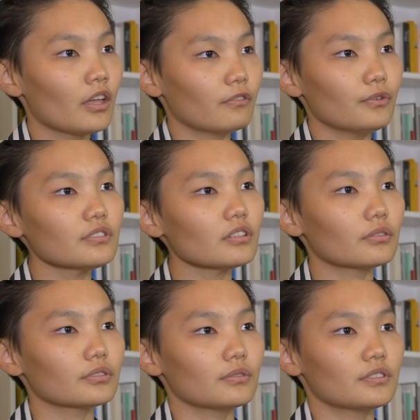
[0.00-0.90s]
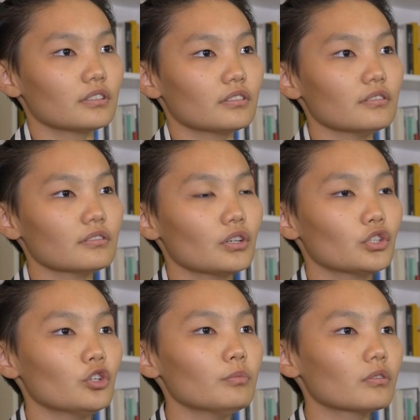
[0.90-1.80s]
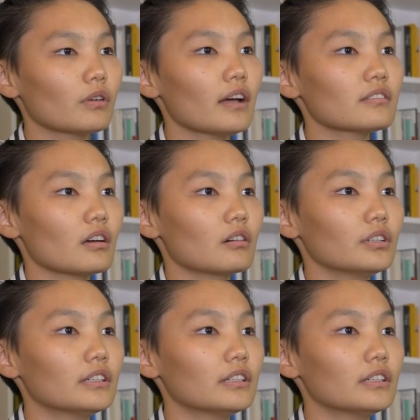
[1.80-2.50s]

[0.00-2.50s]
The first characteristic is human rights are